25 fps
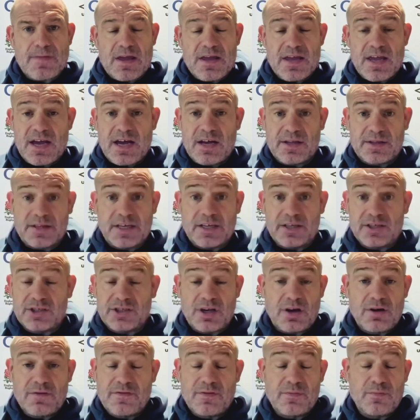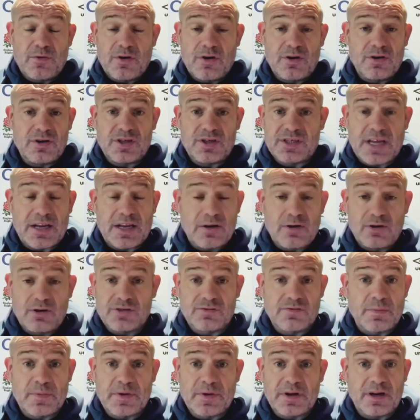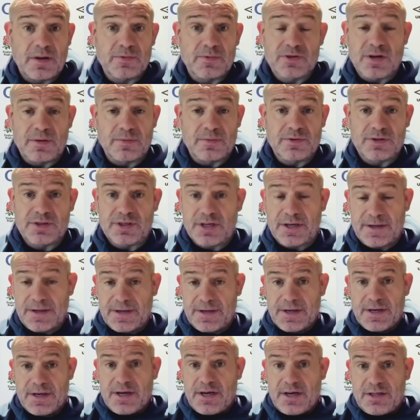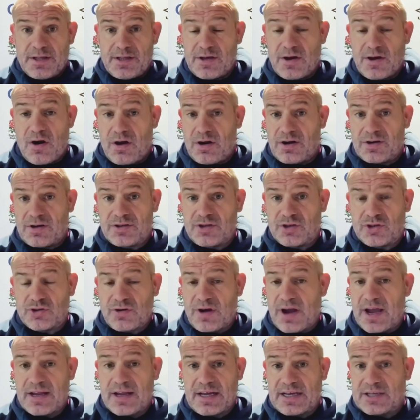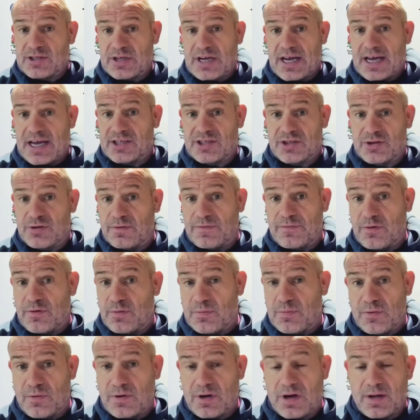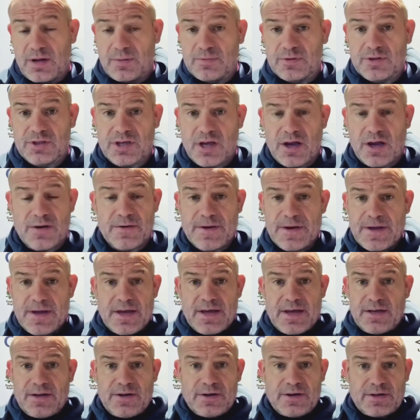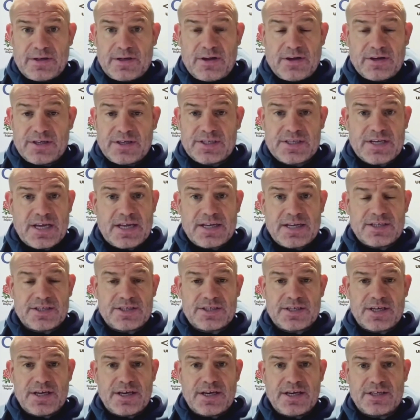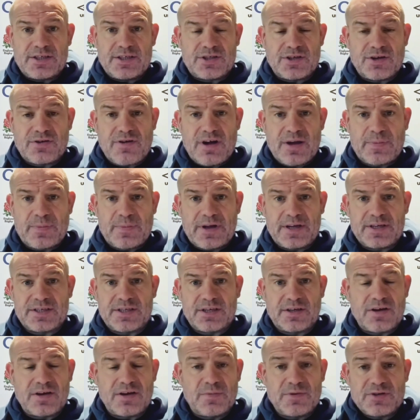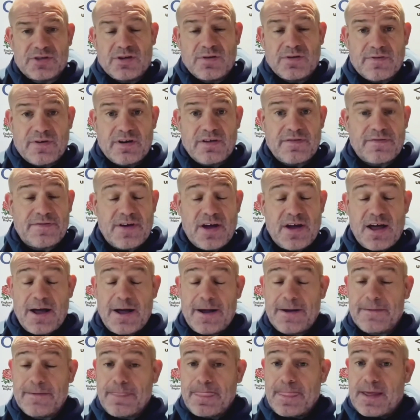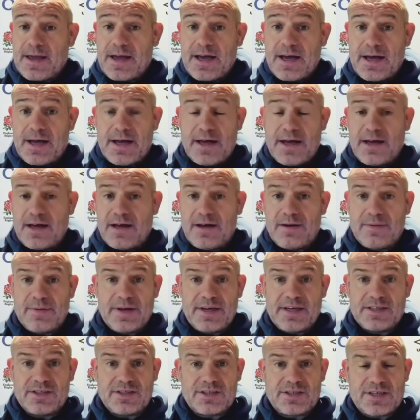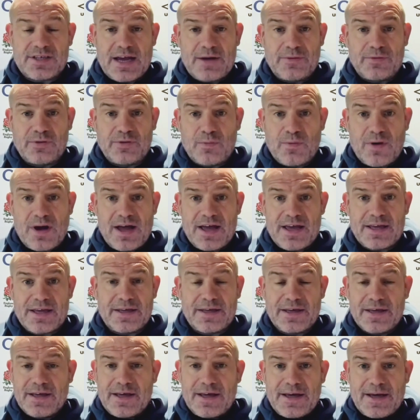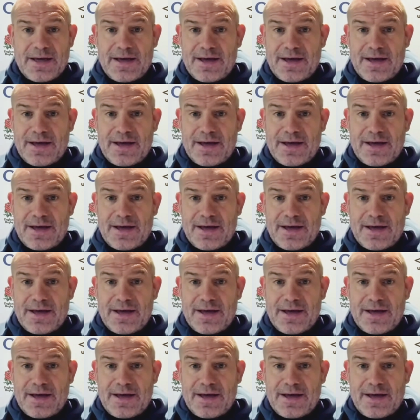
Yeah, I think so. From what I understand, lots of rugby clubs come to the island to train, as do football clubs. So, like I said, it's a great place to come. It's not very far. It's out the way.